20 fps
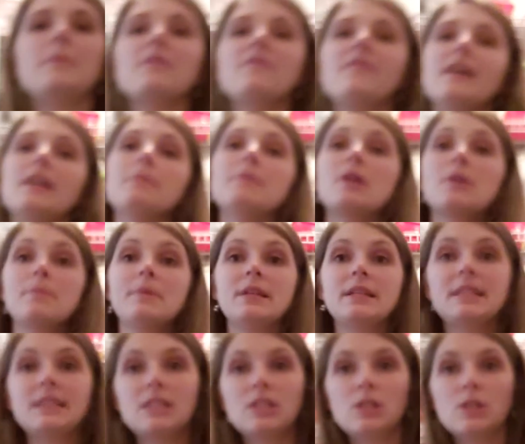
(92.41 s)
going to find a better
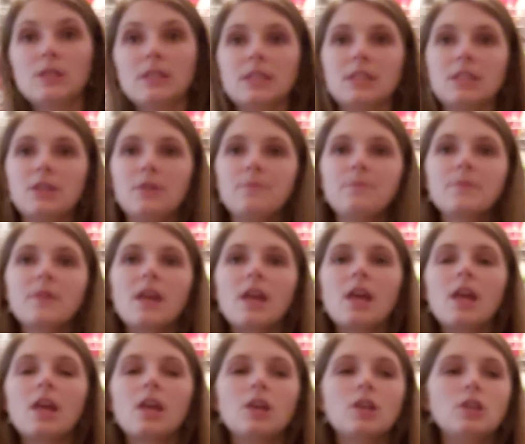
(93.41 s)
place to do this too.
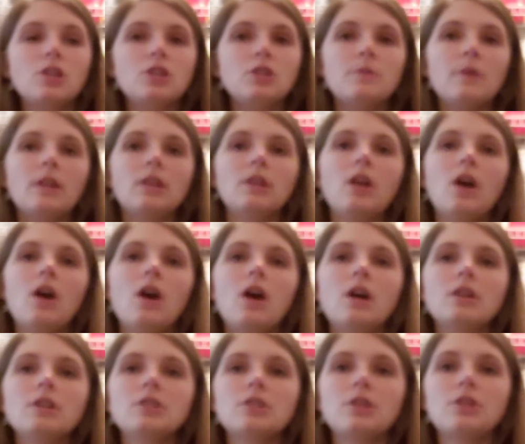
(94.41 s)
You do
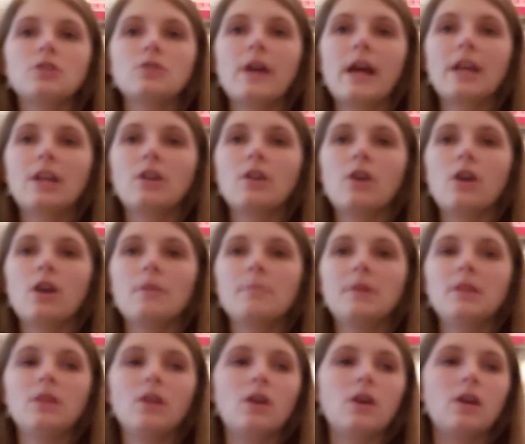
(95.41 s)
along, so you drag your arm
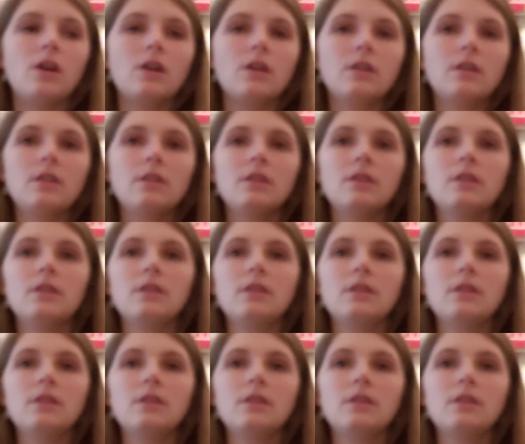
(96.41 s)
along.